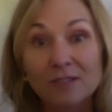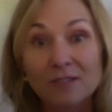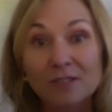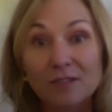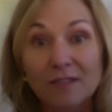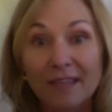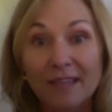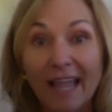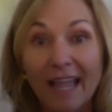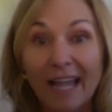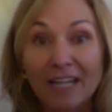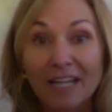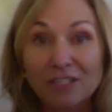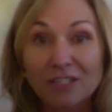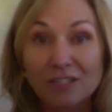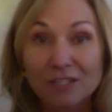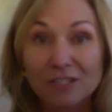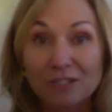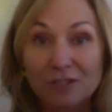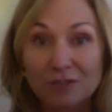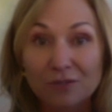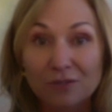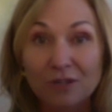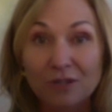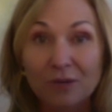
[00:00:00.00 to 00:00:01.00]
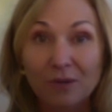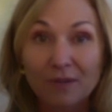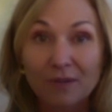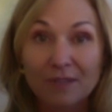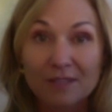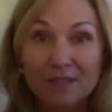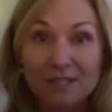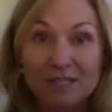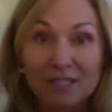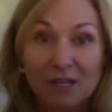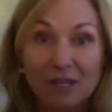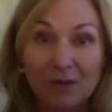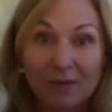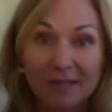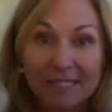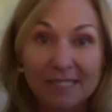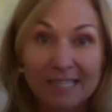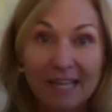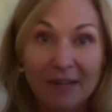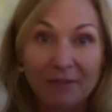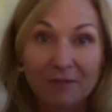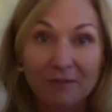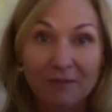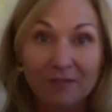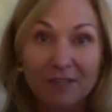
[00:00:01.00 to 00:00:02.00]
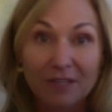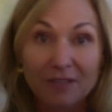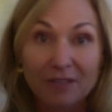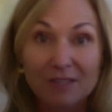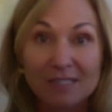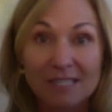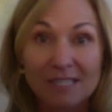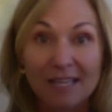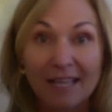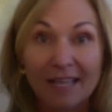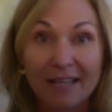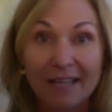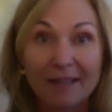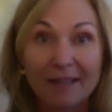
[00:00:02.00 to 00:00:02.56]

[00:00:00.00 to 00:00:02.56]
so they actually do know what the slowing down feels like.